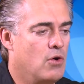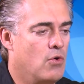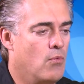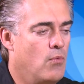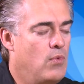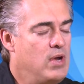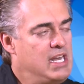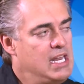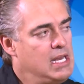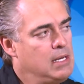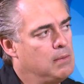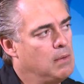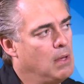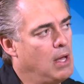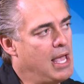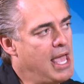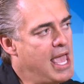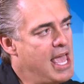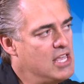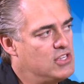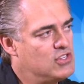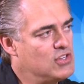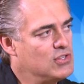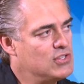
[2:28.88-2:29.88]
We need
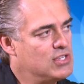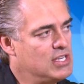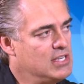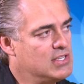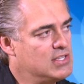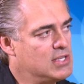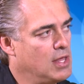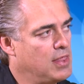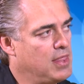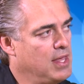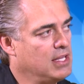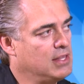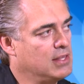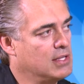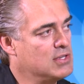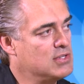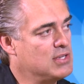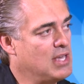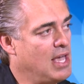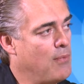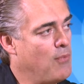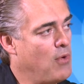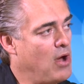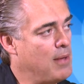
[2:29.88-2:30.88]
agencies to think the
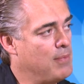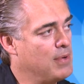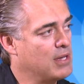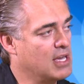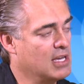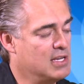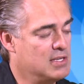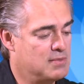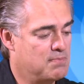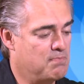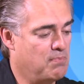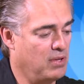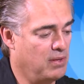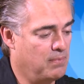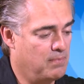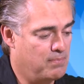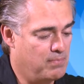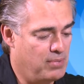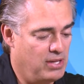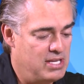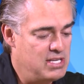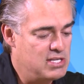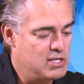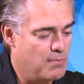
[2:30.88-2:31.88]
same way because
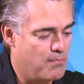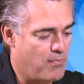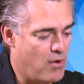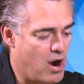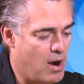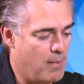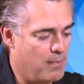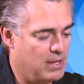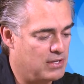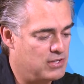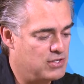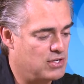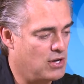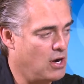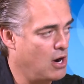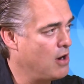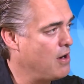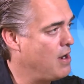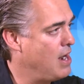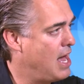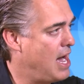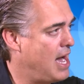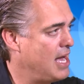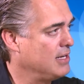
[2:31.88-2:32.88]
police departments
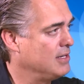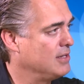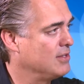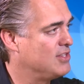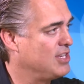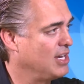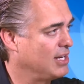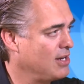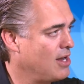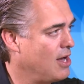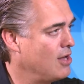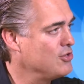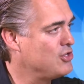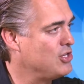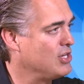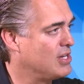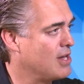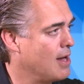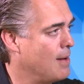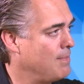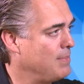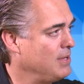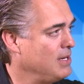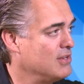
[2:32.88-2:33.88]
are not technology
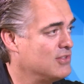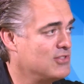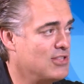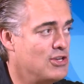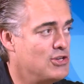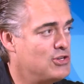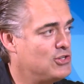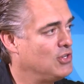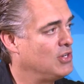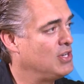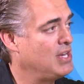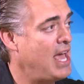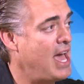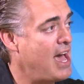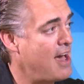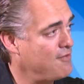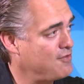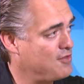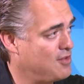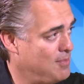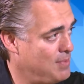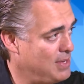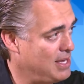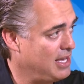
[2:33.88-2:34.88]
companies. They shouldn't
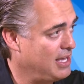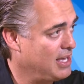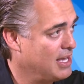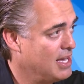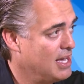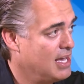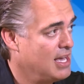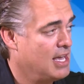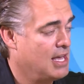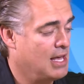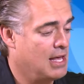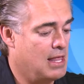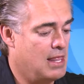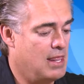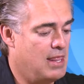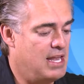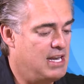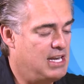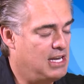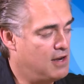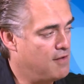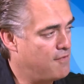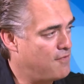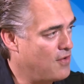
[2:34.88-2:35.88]
have to be. They
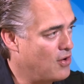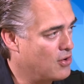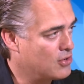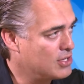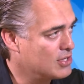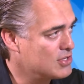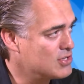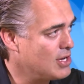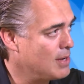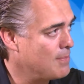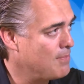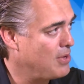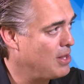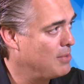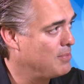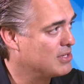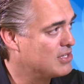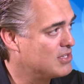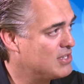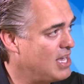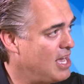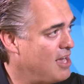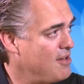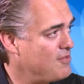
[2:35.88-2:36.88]
need to focus on
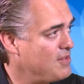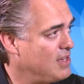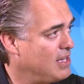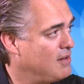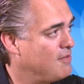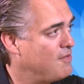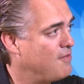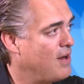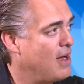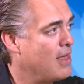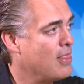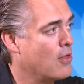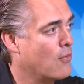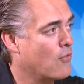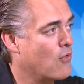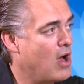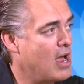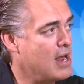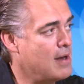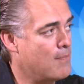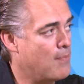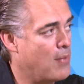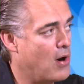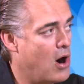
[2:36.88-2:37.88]
public safety and find the
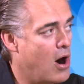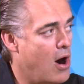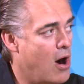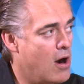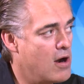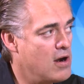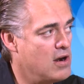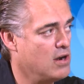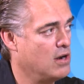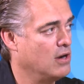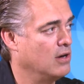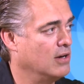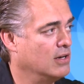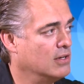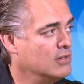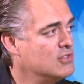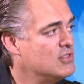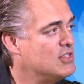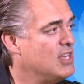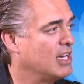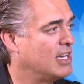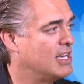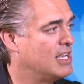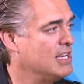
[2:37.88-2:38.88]
right
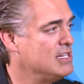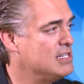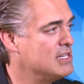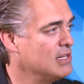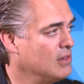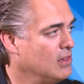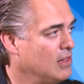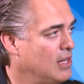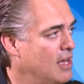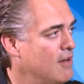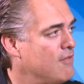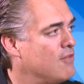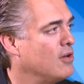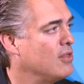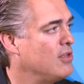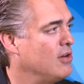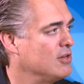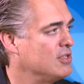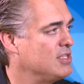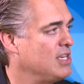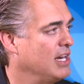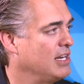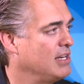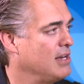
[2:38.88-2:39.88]
partners that can deliver
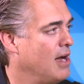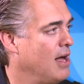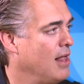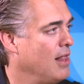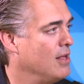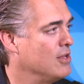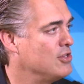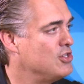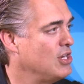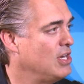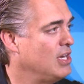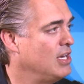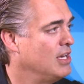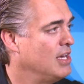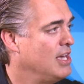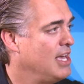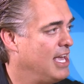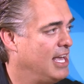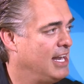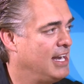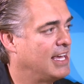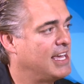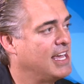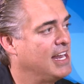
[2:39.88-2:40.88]
their technology
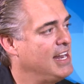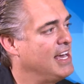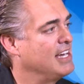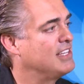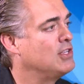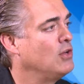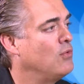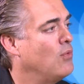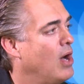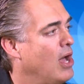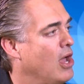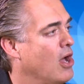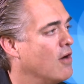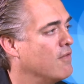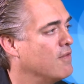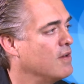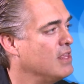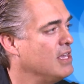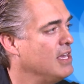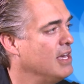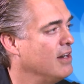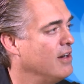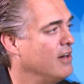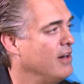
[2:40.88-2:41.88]
in a connected way over
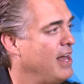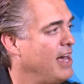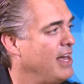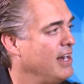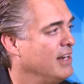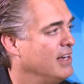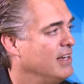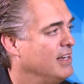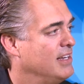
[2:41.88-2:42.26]
the internet.